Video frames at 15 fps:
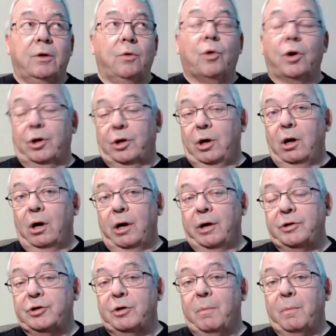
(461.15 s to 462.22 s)
worked
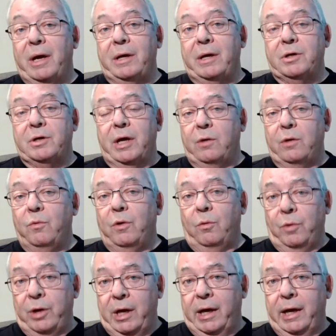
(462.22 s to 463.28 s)
hard to maintain what
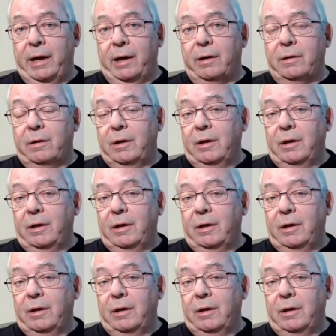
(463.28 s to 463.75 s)
we had.